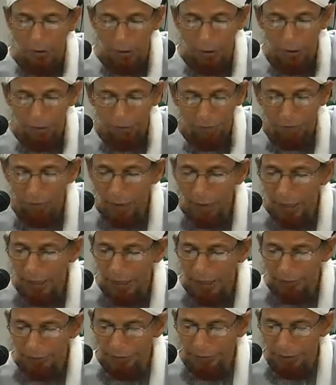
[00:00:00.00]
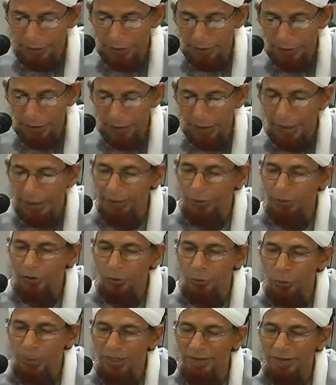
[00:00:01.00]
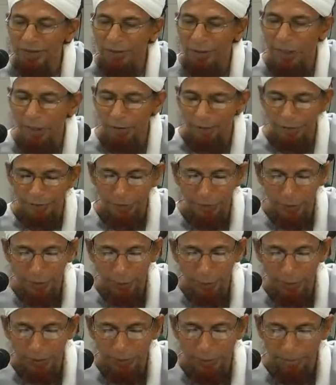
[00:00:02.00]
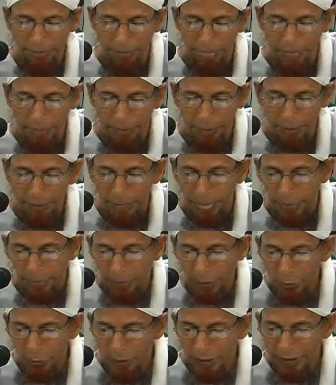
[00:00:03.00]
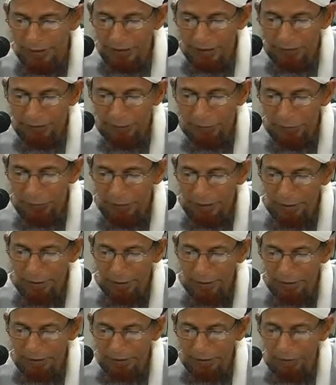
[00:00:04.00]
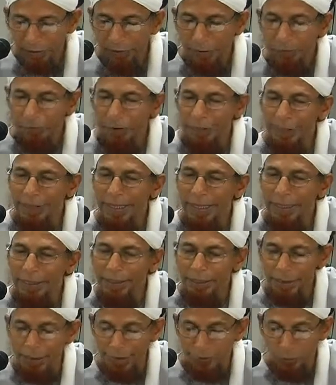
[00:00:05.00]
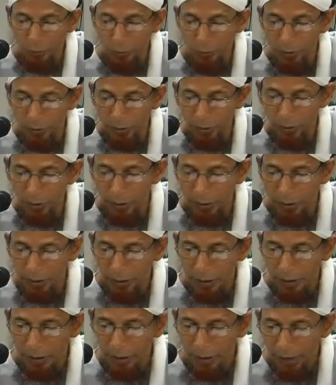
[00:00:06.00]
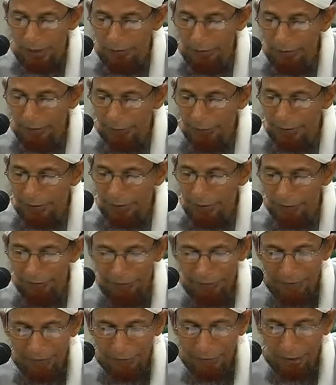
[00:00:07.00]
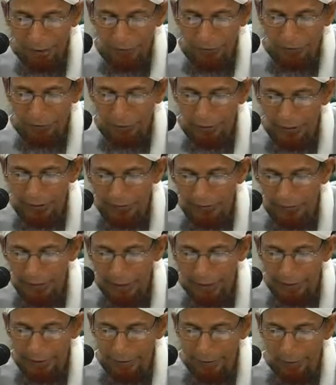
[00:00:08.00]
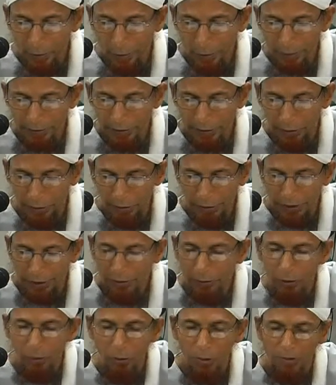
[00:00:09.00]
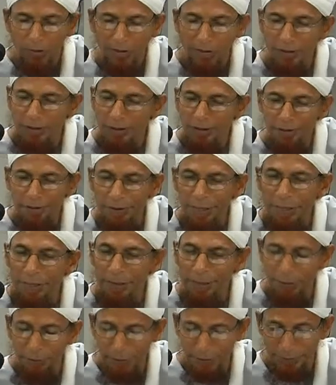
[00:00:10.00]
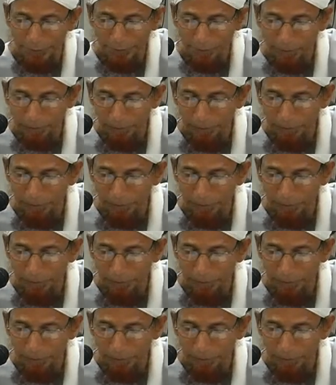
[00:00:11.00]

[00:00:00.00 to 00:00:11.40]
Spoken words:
of a heart and to do Islah someone. No, it is a very delicate work and very difficult to decide what the right course is for anyone.